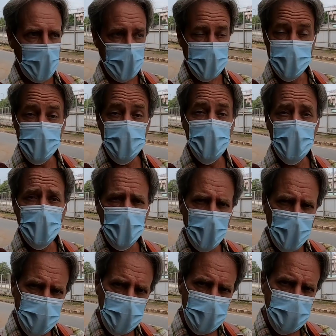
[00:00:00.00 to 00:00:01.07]
I did get
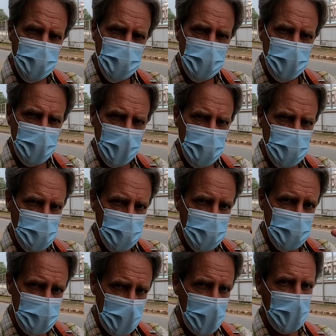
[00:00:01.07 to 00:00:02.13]
an under consideration
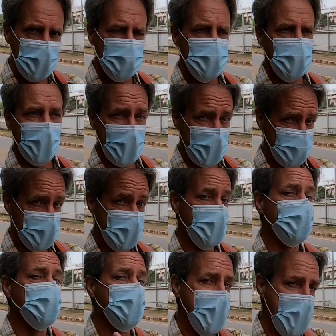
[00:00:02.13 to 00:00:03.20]
stamp, so I have to come